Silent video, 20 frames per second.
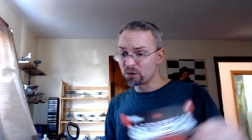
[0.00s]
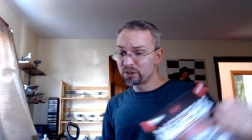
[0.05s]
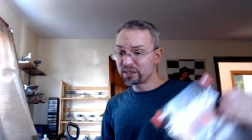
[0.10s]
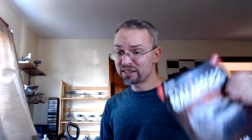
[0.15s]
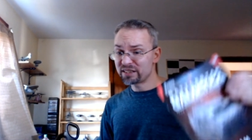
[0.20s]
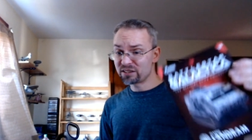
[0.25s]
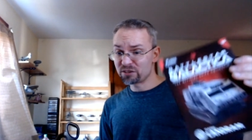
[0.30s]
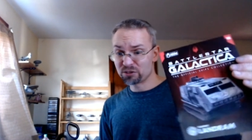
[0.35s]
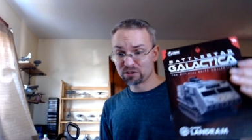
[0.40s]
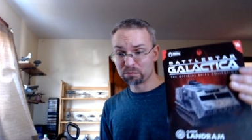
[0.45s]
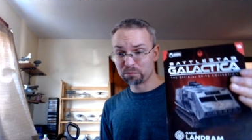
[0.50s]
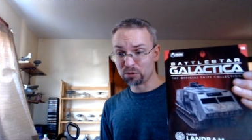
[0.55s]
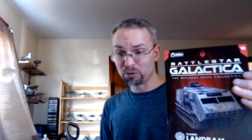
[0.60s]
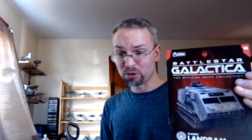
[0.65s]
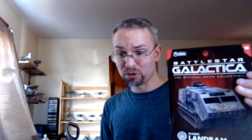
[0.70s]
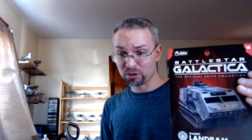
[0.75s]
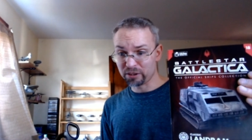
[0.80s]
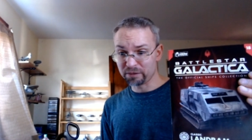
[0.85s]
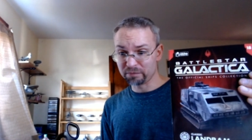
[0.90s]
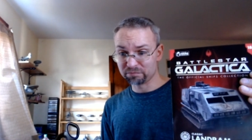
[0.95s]
there's a
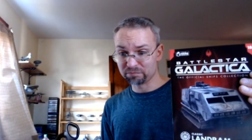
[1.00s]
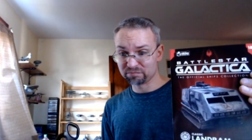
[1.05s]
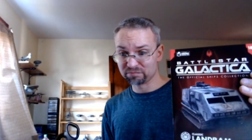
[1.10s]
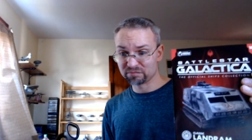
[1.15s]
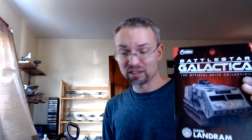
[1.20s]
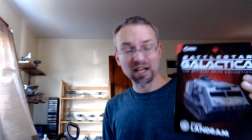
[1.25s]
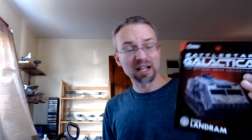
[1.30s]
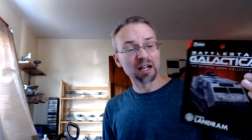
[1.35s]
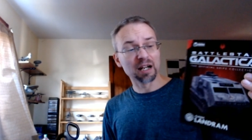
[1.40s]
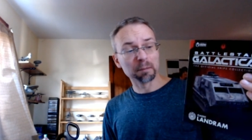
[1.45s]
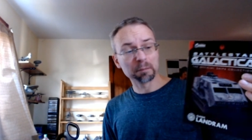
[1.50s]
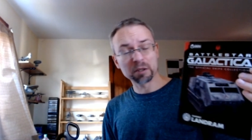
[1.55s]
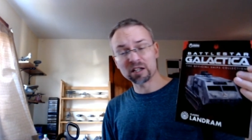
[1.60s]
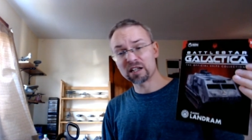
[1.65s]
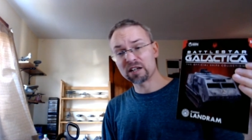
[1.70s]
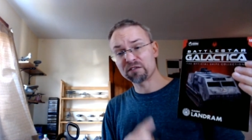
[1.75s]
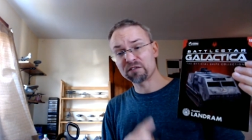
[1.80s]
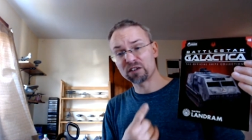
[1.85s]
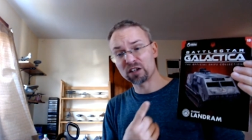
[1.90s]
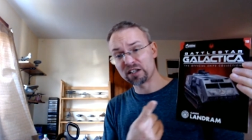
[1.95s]
booklet. And I'm going
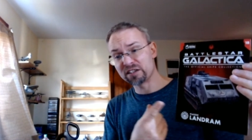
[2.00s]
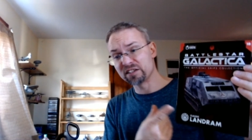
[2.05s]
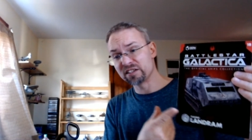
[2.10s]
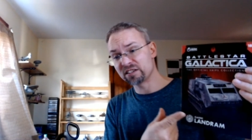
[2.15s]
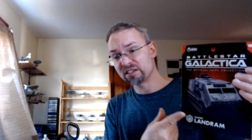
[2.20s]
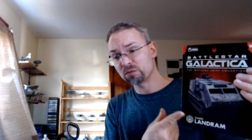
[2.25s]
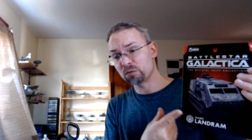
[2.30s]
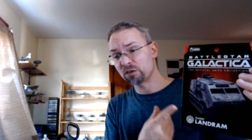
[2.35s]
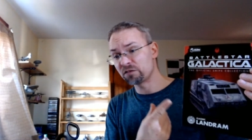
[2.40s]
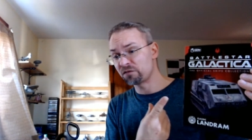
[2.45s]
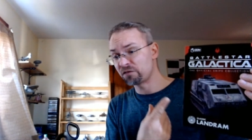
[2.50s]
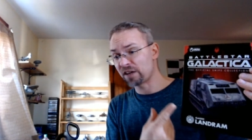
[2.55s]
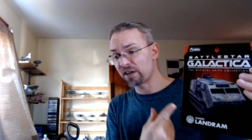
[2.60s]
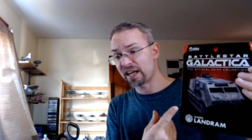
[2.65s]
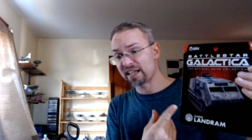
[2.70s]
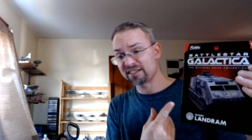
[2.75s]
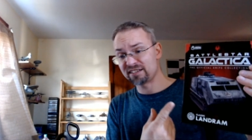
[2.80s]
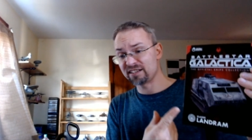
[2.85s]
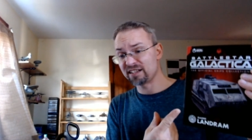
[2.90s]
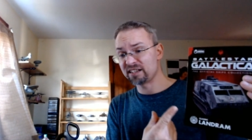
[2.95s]
to find this one
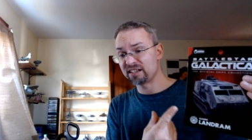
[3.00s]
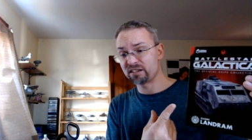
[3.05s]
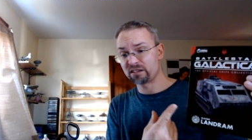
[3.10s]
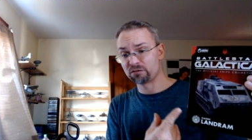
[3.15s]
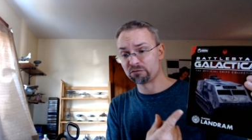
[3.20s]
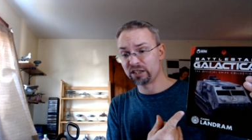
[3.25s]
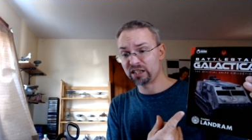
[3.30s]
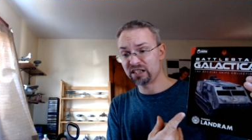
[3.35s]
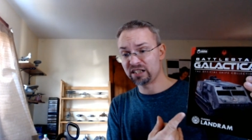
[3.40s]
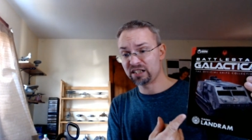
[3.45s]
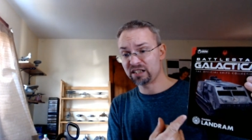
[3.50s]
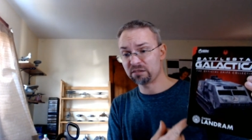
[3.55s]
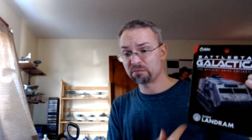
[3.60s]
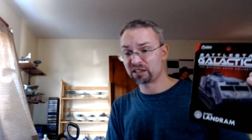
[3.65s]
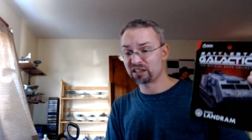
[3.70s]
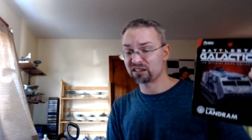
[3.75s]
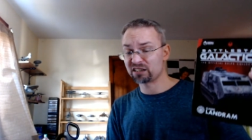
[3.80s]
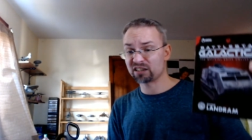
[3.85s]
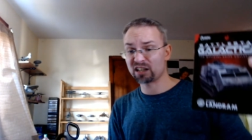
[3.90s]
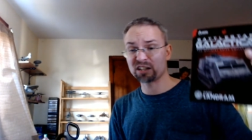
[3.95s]
fascinating reading
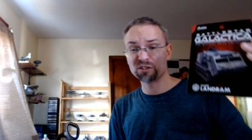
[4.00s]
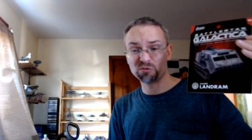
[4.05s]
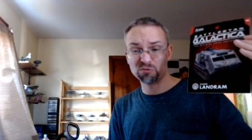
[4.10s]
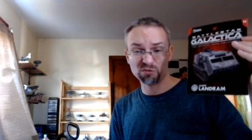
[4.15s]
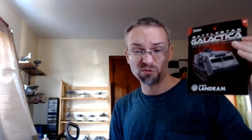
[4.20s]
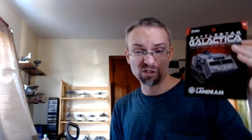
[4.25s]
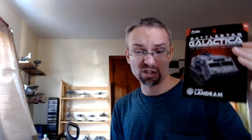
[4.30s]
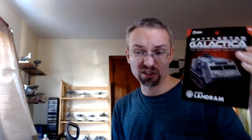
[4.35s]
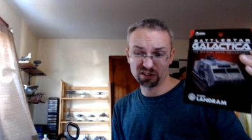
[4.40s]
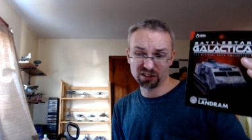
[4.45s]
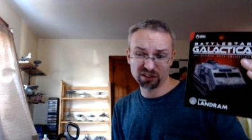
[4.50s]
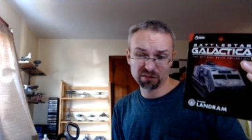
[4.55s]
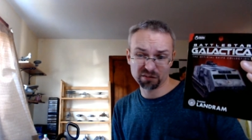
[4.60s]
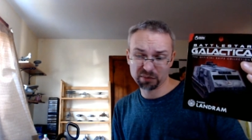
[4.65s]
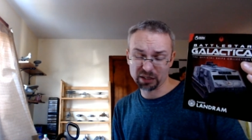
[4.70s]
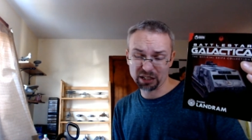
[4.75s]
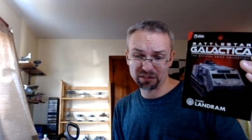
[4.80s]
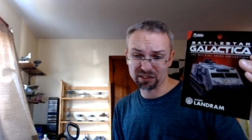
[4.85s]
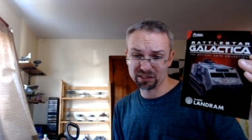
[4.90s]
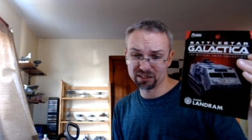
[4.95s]
because I knew nothing
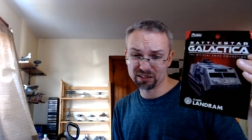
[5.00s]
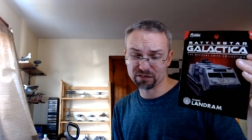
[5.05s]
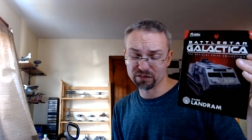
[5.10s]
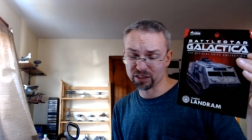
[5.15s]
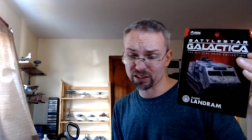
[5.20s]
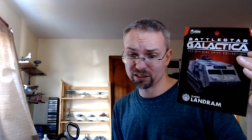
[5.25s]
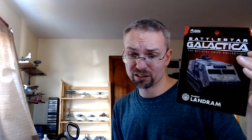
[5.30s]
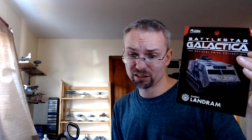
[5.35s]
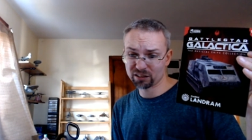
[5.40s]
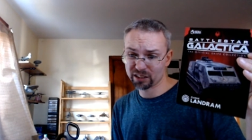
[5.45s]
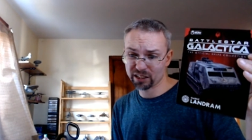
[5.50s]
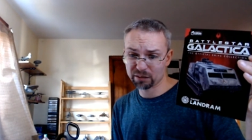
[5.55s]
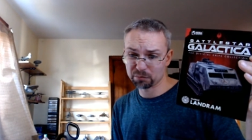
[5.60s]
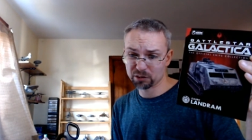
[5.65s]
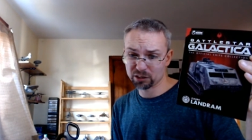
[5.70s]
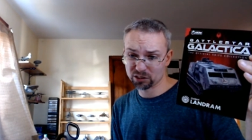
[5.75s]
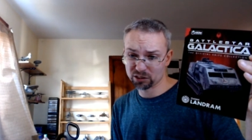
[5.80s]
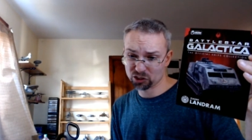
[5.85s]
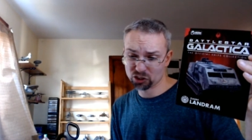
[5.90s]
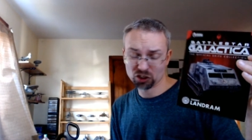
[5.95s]
about this vehicle that
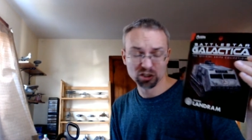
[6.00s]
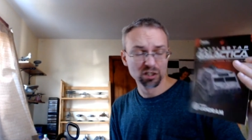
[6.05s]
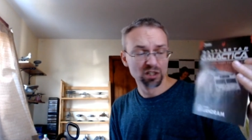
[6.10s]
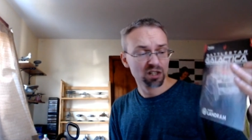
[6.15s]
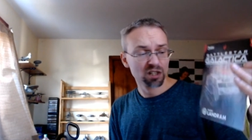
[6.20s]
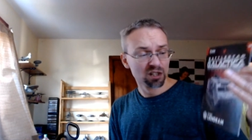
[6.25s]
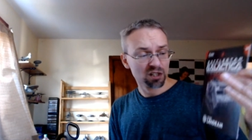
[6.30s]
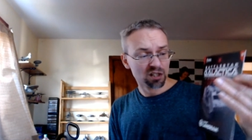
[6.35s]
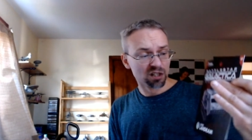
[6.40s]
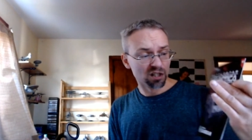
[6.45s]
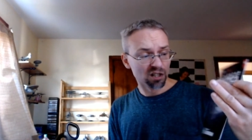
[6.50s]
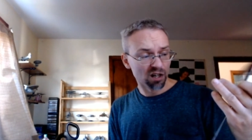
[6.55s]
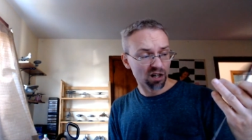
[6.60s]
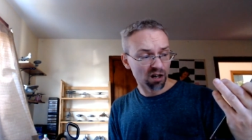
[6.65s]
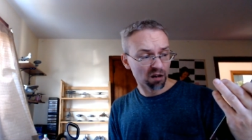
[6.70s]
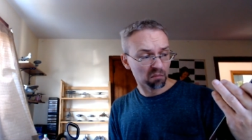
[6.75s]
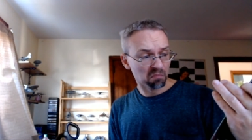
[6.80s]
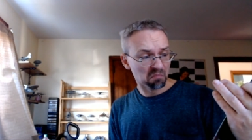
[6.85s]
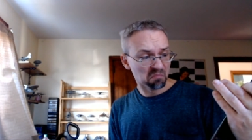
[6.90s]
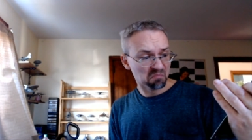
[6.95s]
much.
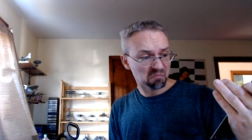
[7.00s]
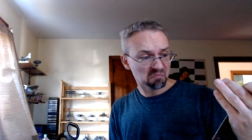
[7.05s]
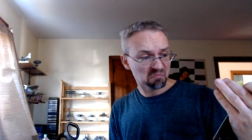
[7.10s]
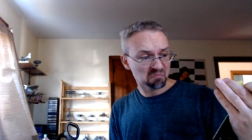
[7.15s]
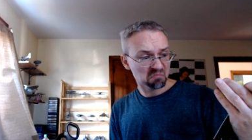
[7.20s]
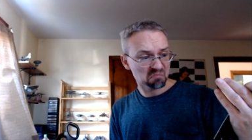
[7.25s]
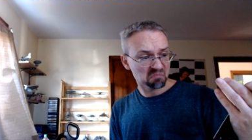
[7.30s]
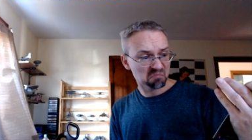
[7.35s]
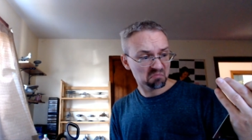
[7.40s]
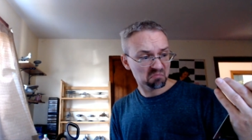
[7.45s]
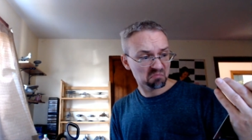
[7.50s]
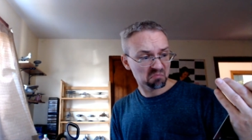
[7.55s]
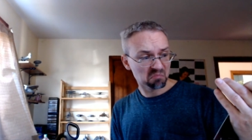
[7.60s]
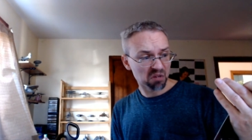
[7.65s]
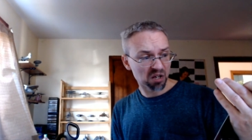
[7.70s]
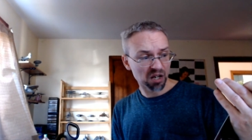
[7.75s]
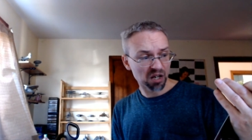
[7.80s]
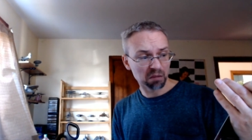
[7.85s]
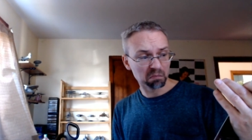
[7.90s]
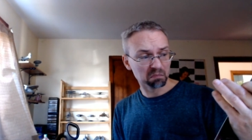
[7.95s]
I'm
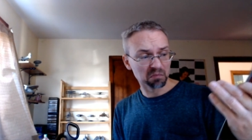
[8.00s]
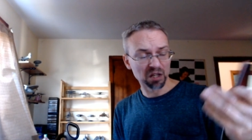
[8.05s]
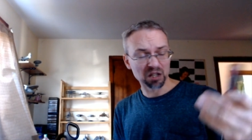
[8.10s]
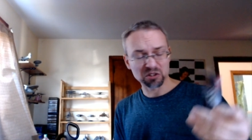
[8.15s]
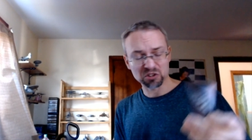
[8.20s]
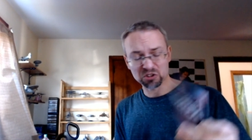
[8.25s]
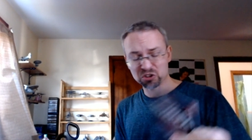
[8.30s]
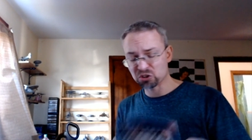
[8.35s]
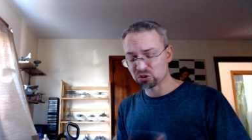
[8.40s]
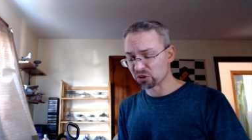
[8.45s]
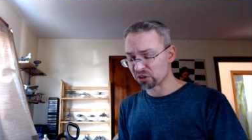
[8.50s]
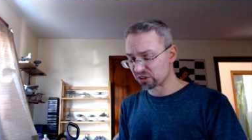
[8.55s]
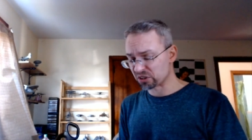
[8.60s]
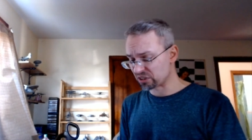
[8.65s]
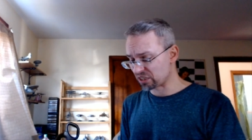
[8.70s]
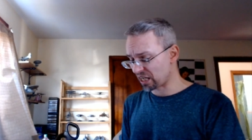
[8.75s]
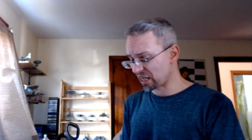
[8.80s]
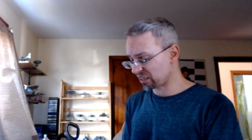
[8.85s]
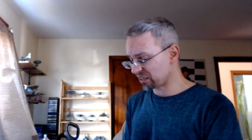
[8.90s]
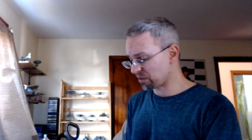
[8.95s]
not sure
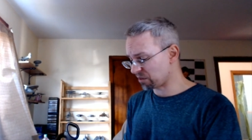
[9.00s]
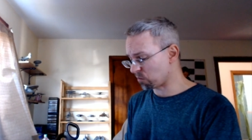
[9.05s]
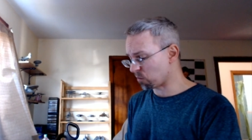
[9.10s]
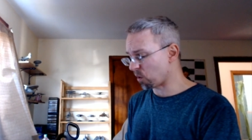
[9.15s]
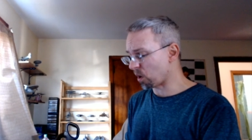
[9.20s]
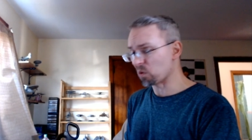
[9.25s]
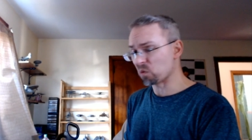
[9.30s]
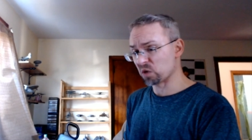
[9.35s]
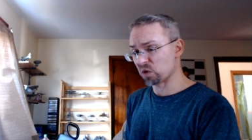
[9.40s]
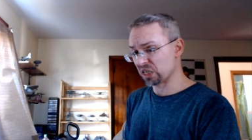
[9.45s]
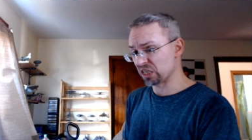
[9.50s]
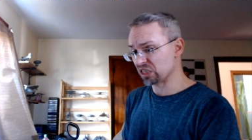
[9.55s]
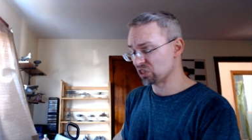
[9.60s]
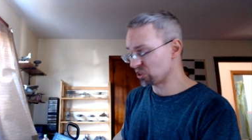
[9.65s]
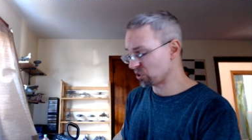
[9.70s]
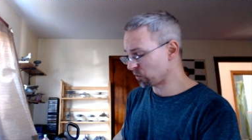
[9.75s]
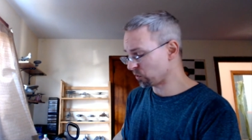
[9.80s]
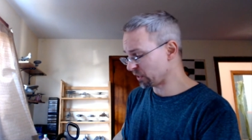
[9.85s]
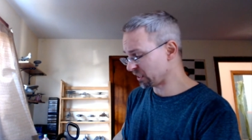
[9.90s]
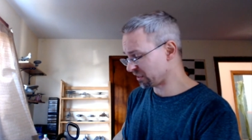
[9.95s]
exactly what went
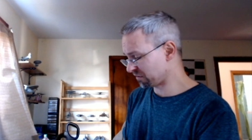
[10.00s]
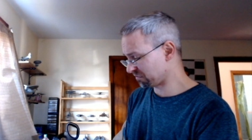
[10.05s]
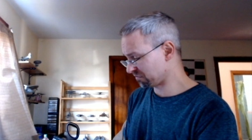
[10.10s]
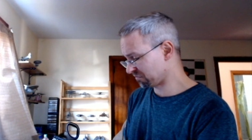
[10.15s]
into it.